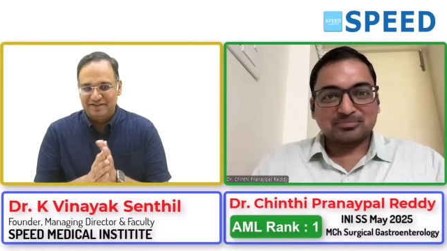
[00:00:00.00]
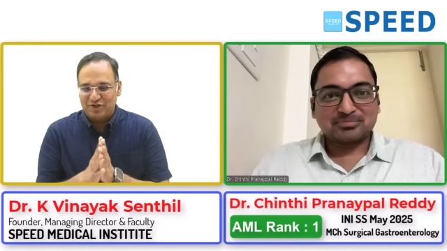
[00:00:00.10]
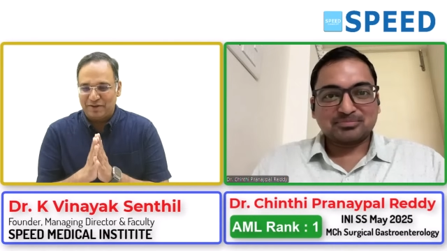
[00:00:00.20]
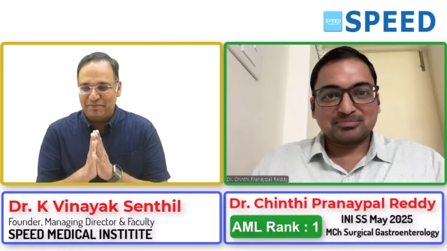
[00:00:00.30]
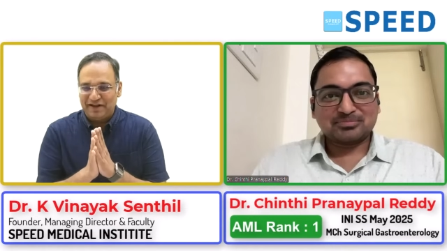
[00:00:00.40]

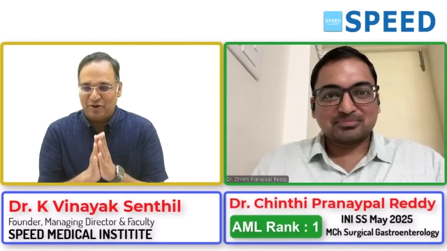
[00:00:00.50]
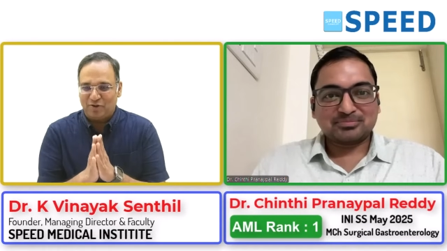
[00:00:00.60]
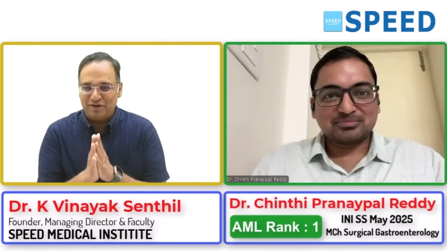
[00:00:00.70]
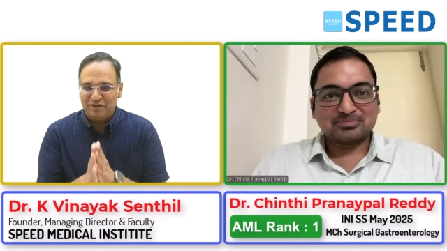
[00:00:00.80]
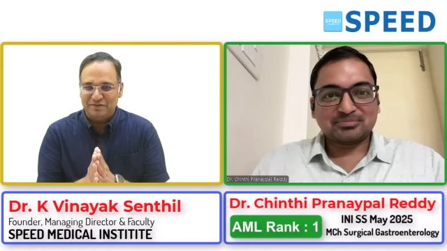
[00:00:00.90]
Speaker 1: So I bring in
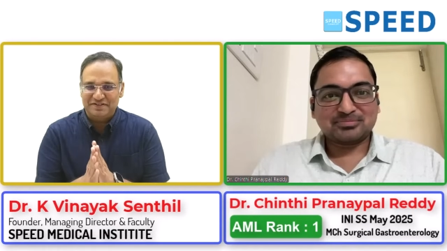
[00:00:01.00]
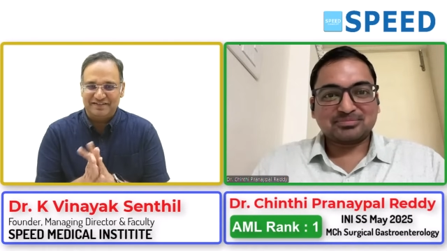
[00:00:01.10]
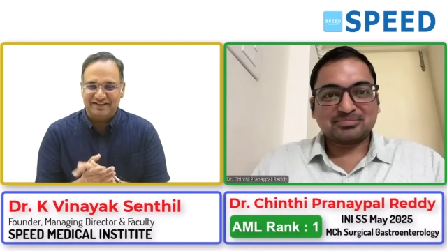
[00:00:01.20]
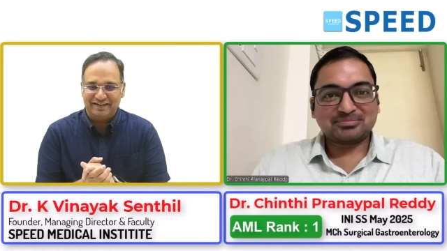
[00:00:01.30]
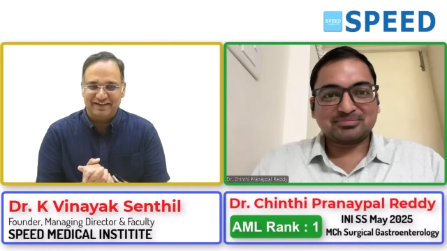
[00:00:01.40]
all the
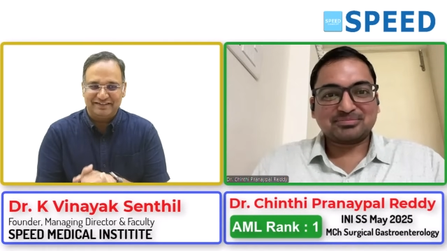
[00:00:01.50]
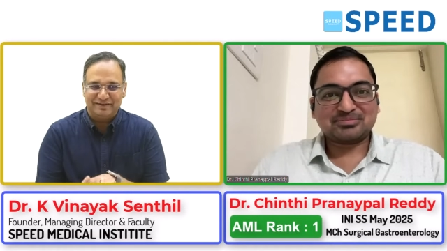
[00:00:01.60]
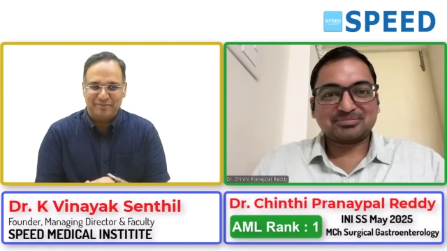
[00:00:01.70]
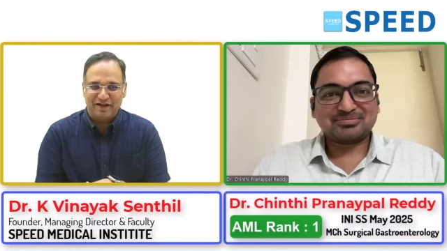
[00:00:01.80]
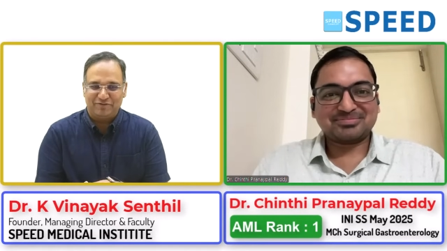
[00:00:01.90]
wishes and greetings
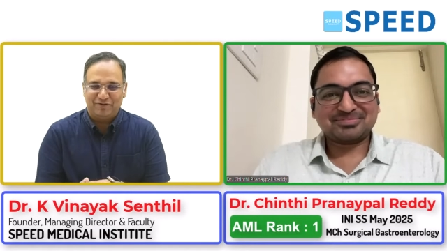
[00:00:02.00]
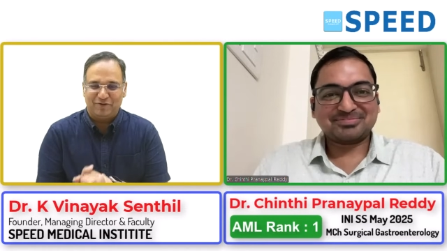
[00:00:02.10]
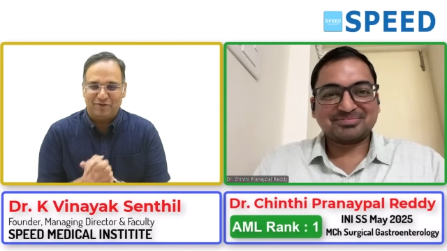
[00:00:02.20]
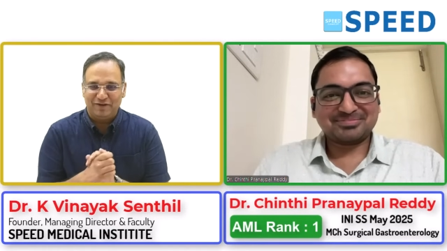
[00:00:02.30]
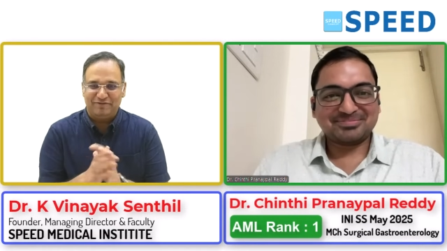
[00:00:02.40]
on behalf of
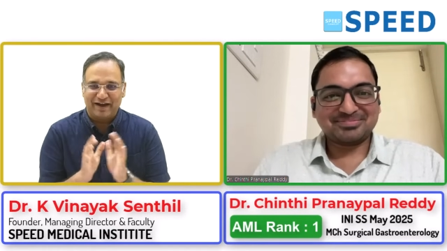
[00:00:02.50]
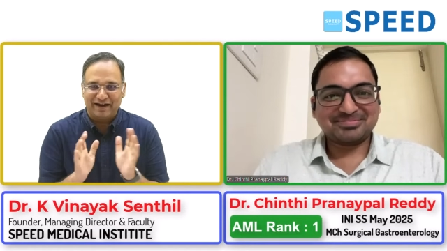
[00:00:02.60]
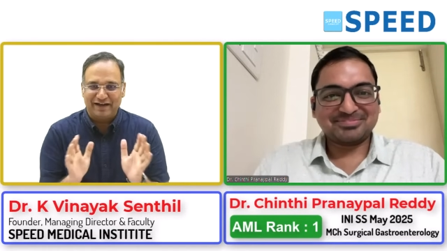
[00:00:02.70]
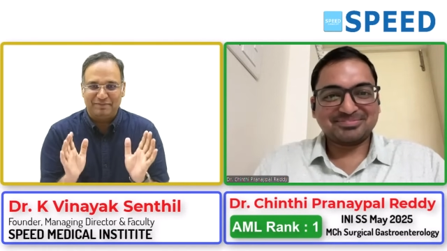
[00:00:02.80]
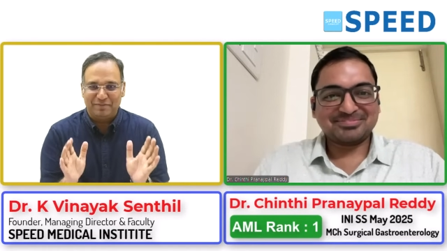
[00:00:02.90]
all the
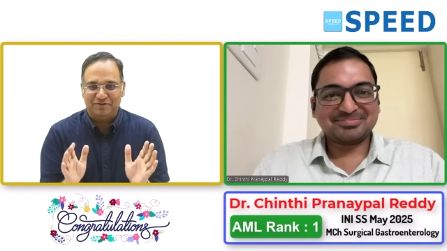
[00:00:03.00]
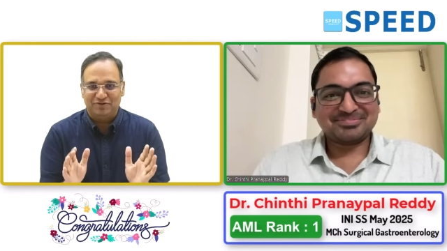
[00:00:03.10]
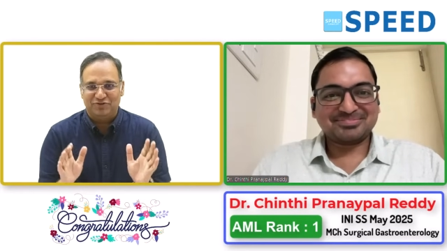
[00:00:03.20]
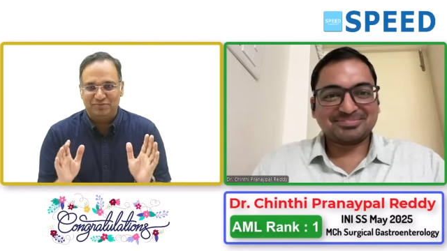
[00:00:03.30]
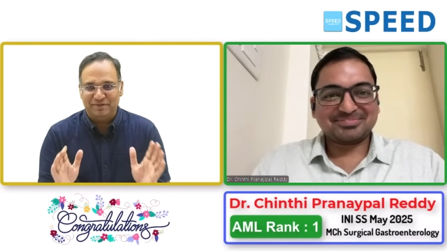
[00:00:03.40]
faculty
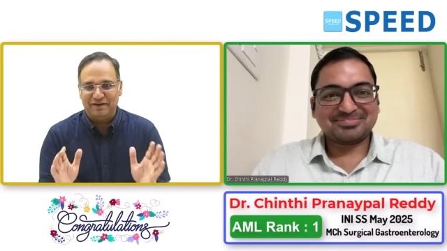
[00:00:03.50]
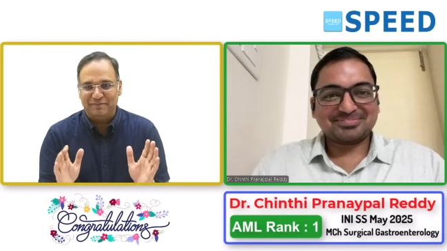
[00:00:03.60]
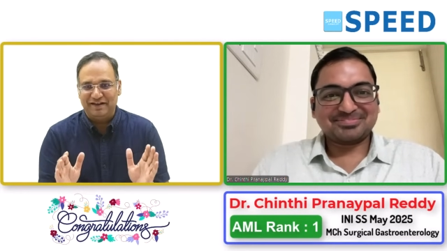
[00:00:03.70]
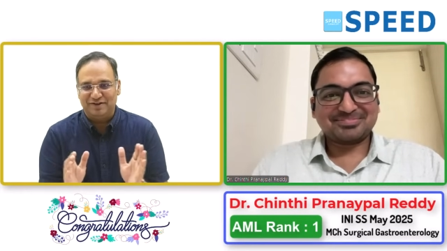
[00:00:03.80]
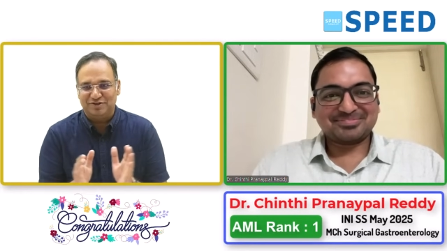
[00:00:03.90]
members of Speed
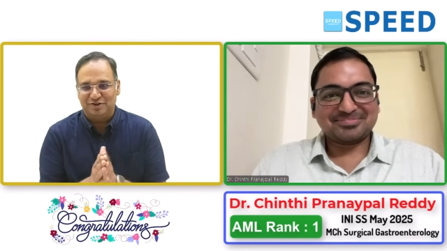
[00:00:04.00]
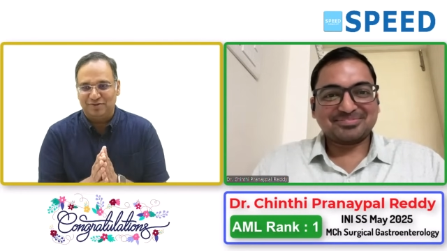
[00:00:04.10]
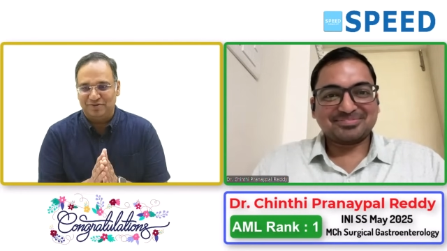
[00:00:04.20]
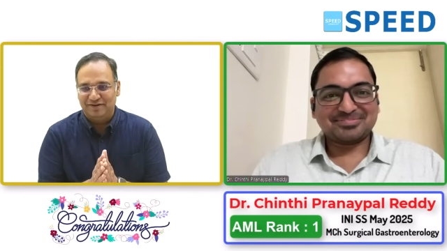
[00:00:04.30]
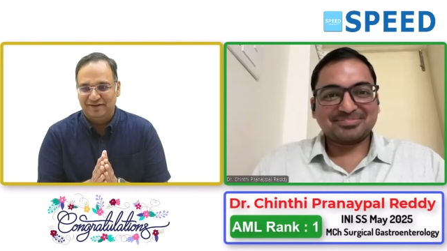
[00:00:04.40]
Medical
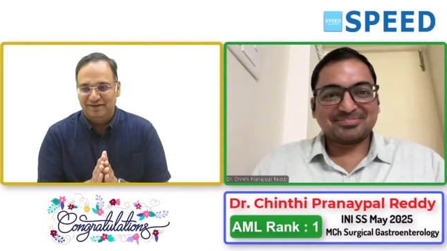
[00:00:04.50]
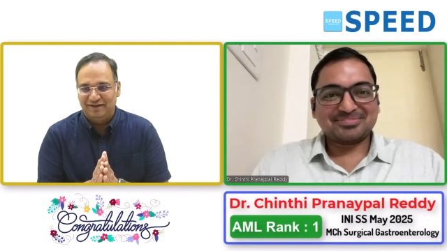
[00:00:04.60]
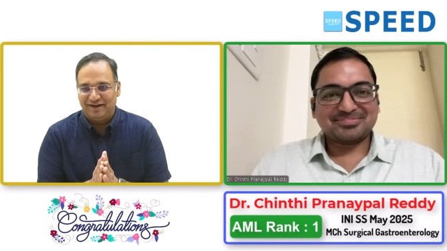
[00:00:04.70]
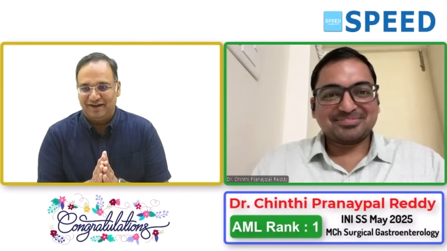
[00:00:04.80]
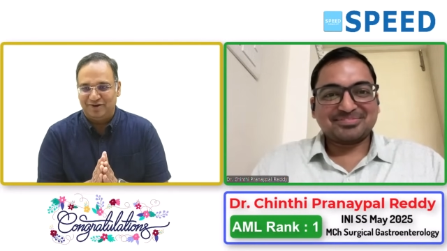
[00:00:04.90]
Institute
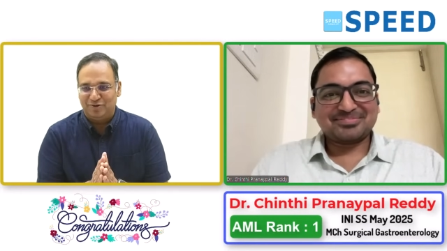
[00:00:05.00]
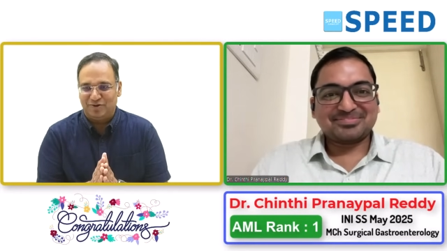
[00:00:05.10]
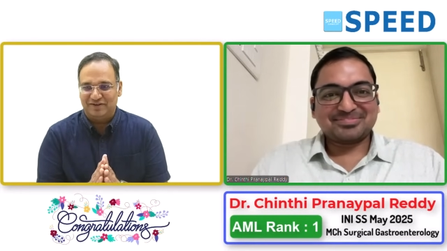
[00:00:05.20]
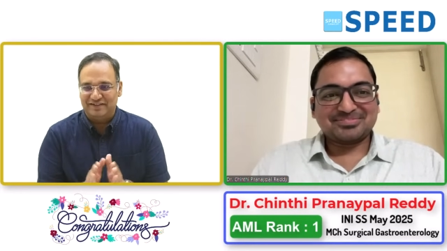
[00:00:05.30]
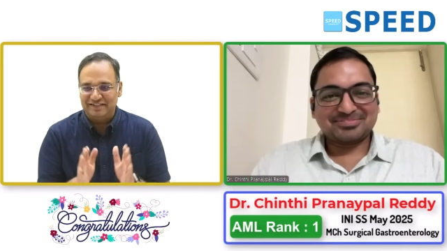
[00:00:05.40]
to
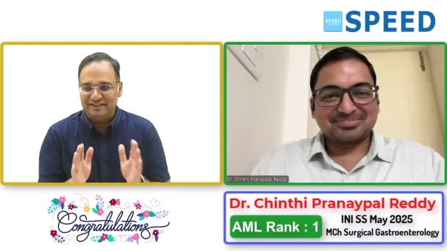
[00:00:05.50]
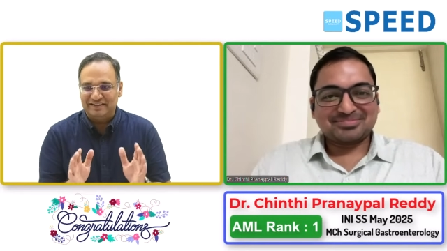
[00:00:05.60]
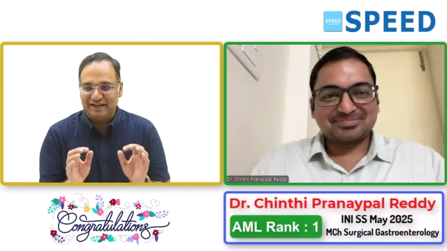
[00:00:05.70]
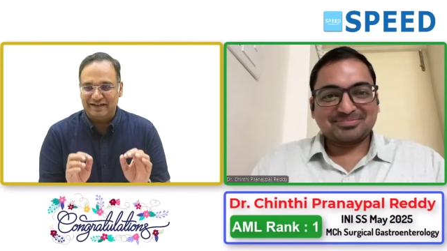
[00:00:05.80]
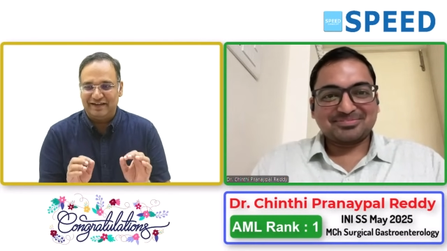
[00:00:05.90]
Doctor
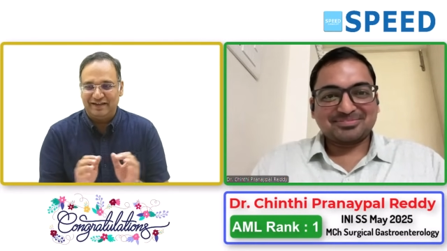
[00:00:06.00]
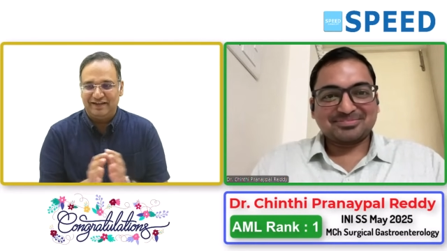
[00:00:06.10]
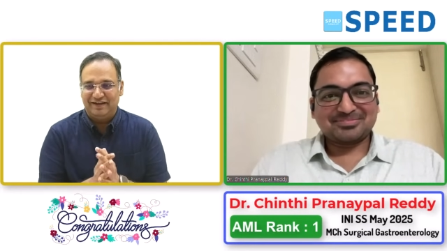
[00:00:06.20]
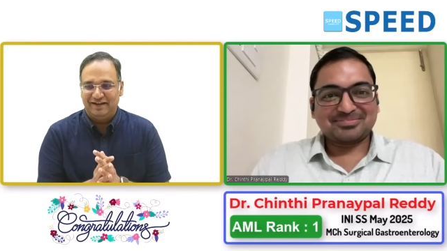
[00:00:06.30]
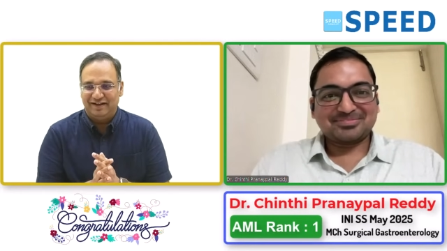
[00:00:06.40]
Chinti
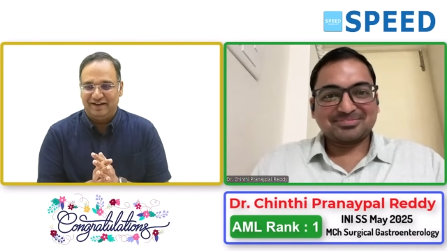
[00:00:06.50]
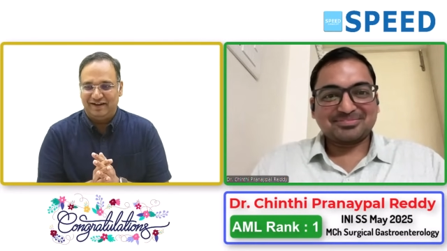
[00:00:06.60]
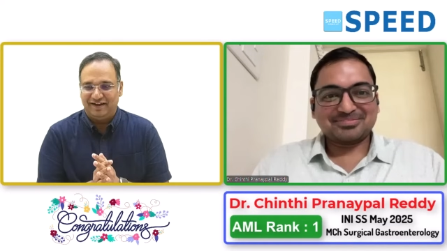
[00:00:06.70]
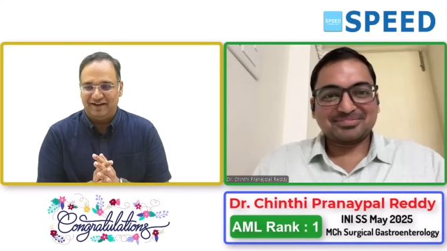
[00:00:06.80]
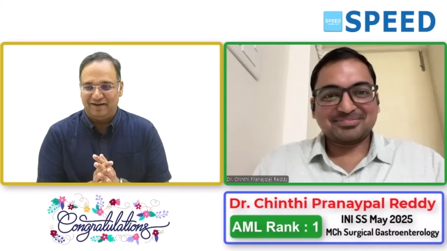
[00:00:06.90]
Reddy
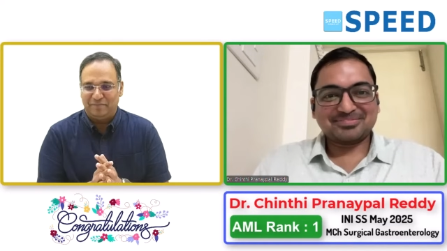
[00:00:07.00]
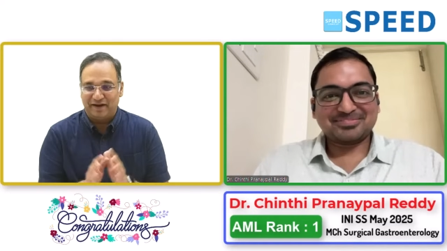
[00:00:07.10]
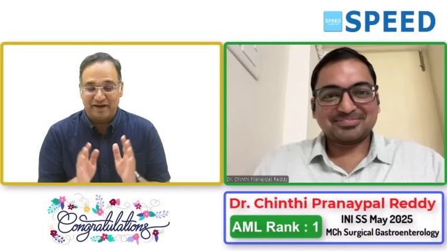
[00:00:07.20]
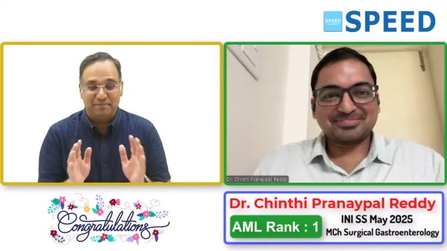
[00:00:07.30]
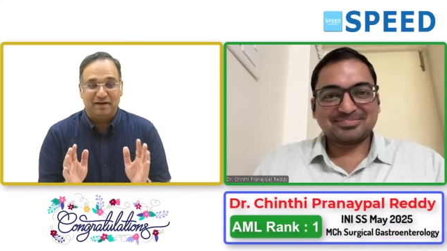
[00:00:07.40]

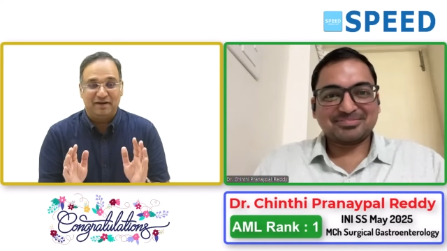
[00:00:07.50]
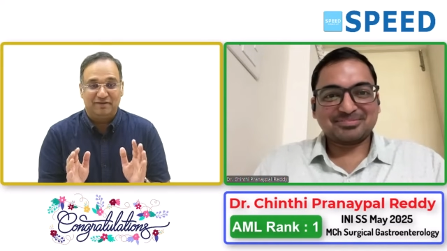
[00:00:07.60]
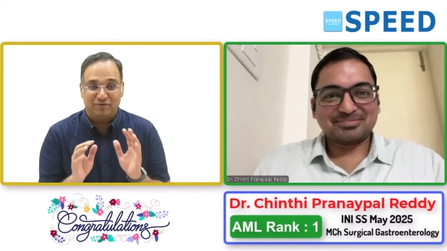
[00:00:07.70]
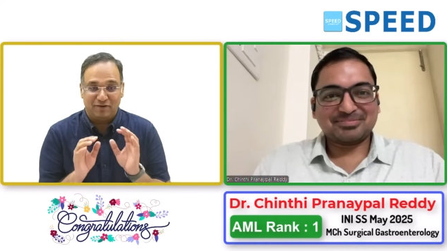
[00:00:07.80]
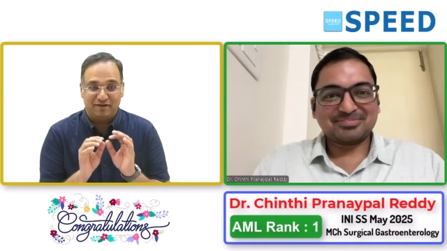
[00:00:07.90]
Pranipal
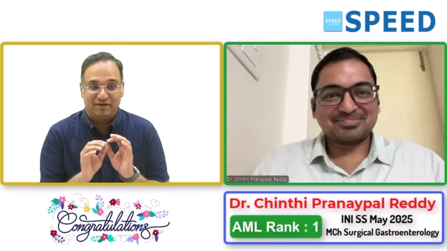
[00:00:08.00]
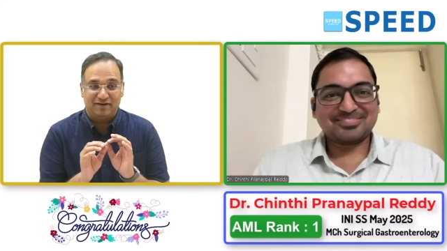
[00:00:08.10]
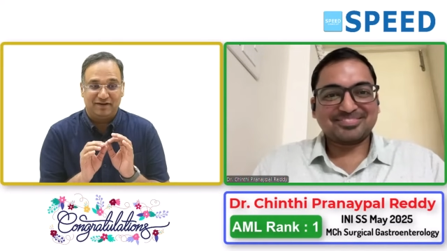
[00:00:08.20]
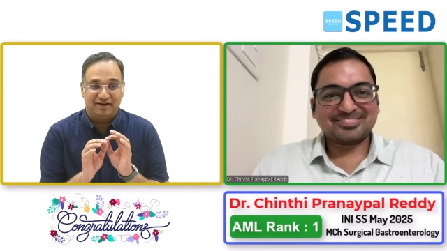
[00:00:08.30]
for